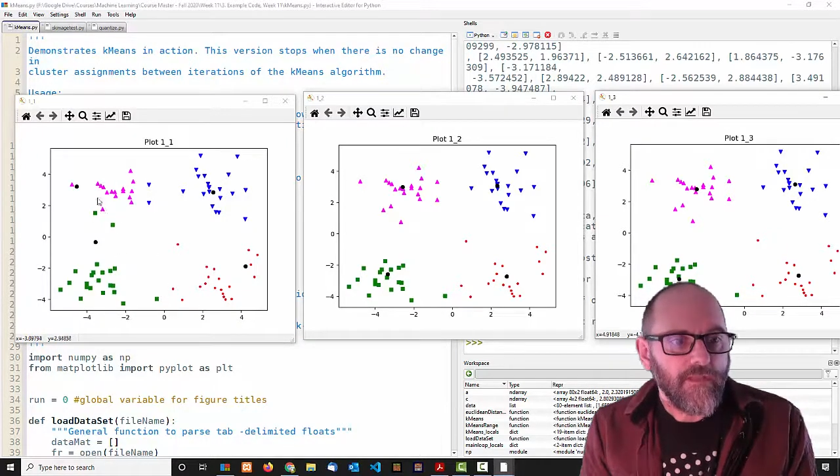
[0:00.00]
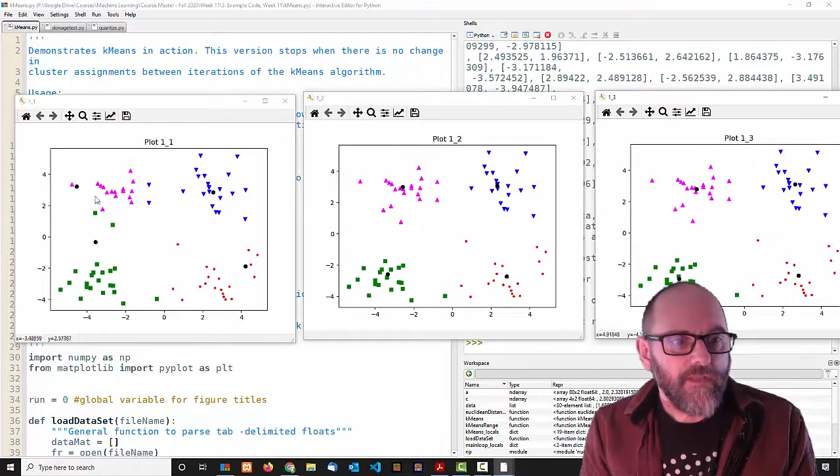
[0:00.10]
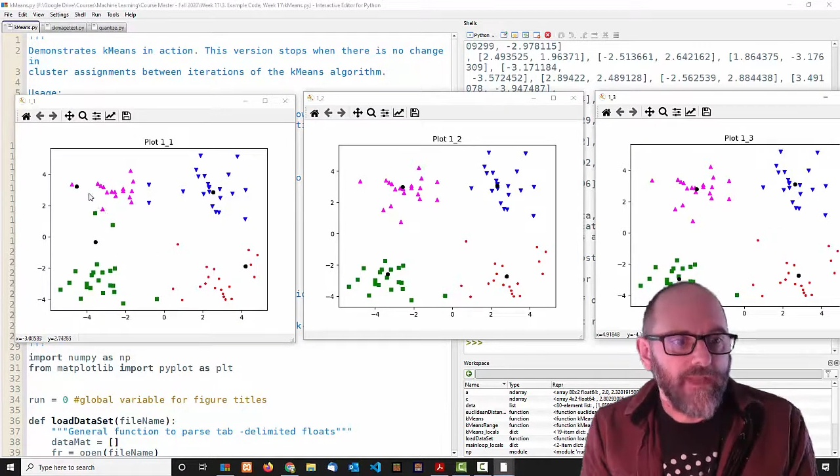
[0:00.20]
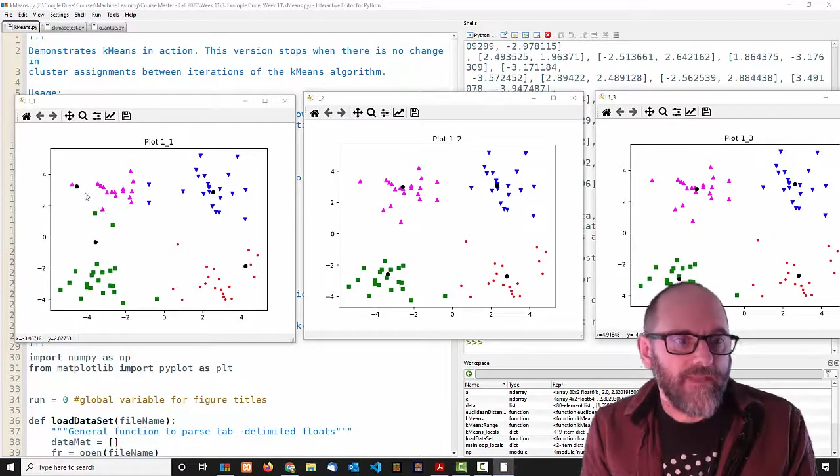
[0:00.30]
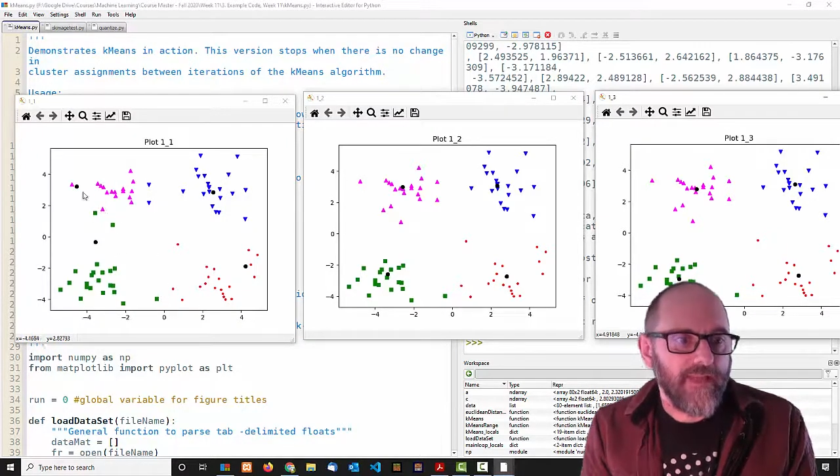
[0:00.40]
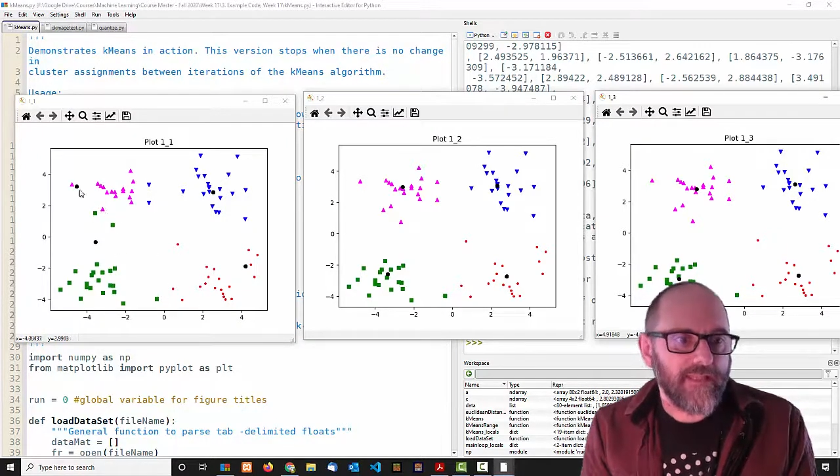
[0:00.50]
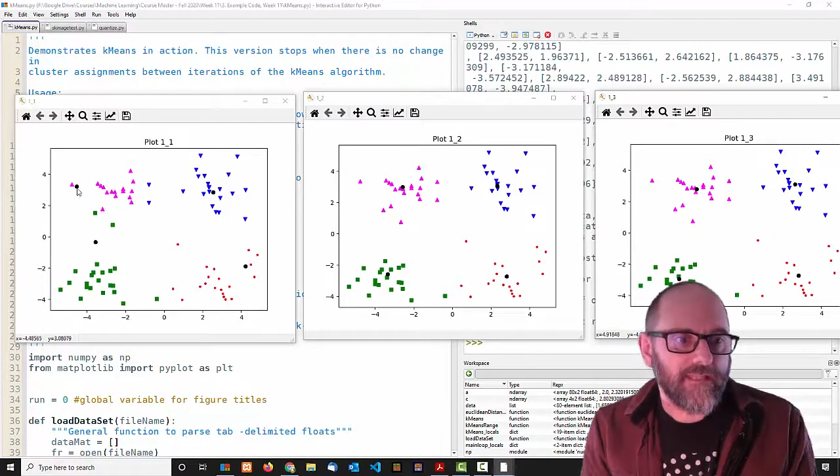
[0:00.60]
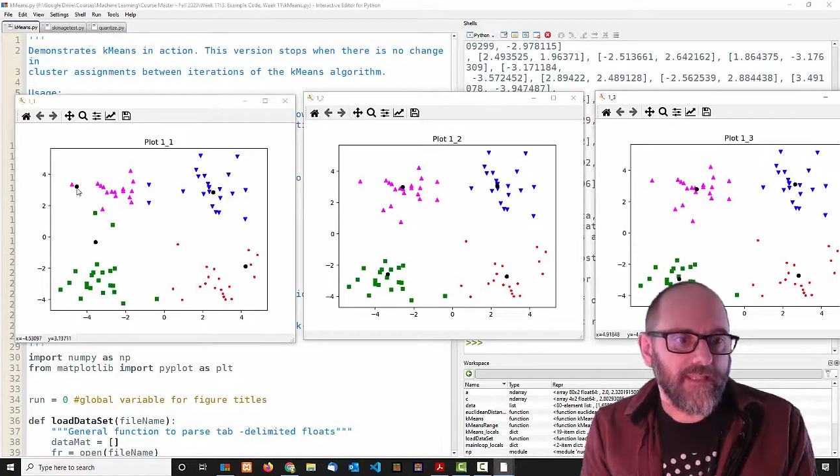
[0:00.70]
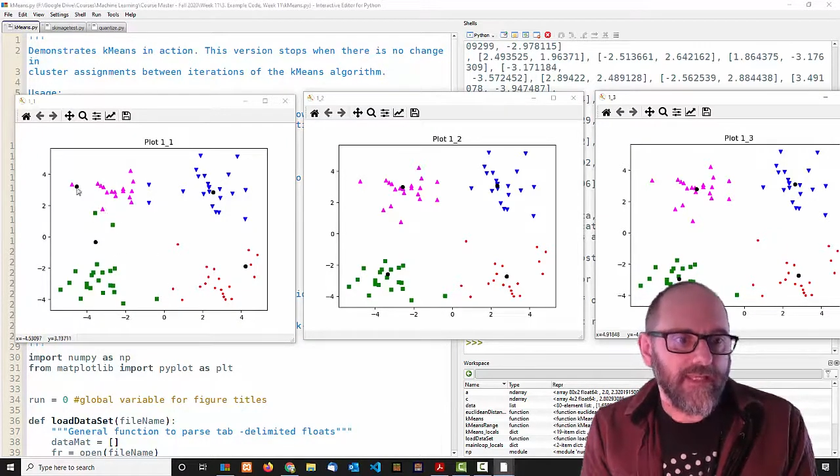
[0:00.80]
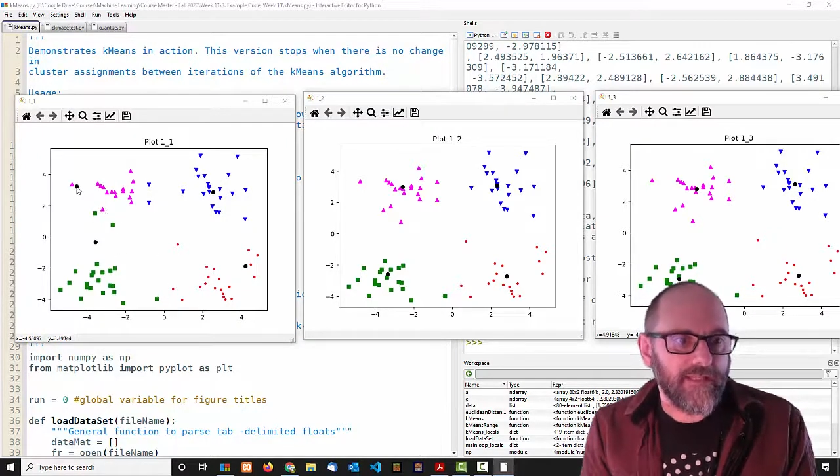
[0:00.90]
So then the
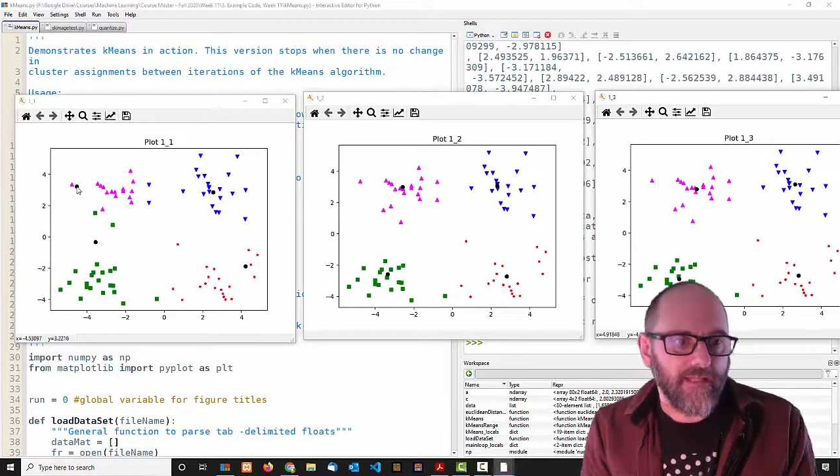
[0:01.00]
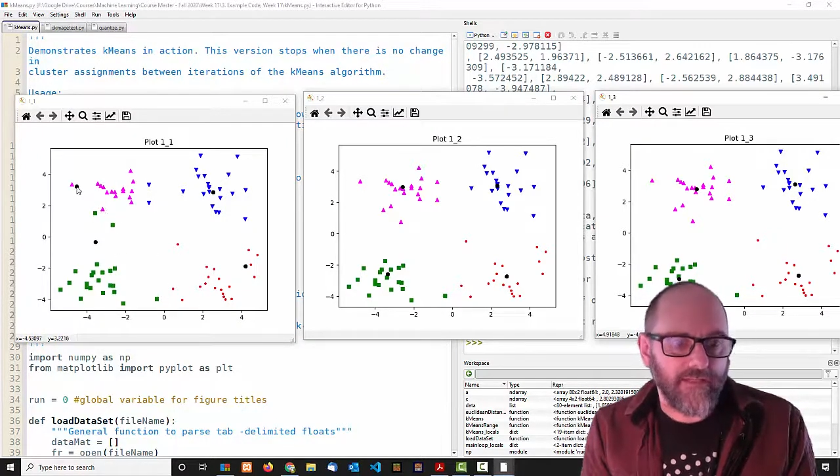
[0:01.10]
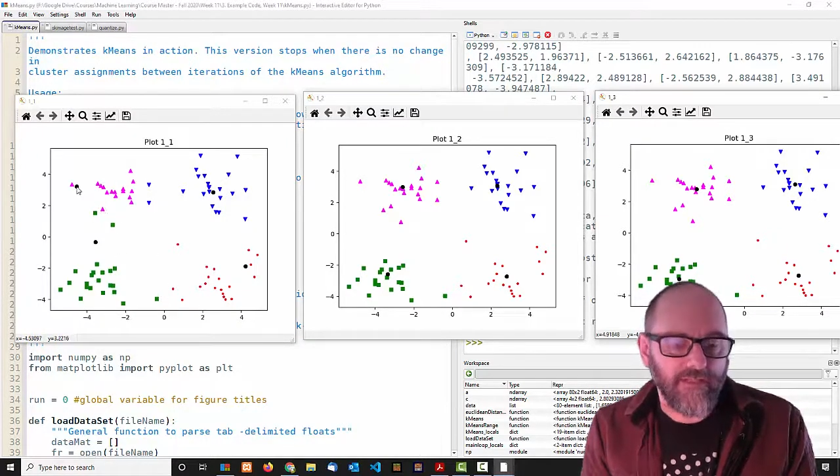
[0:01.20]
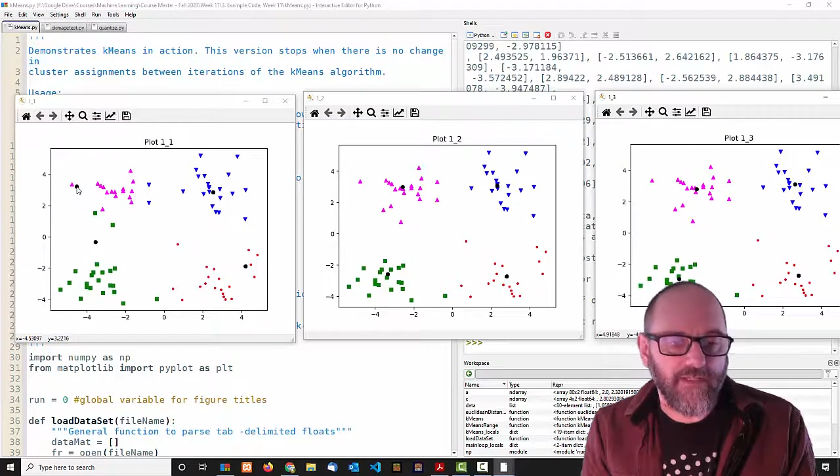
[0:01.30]
next thing it does,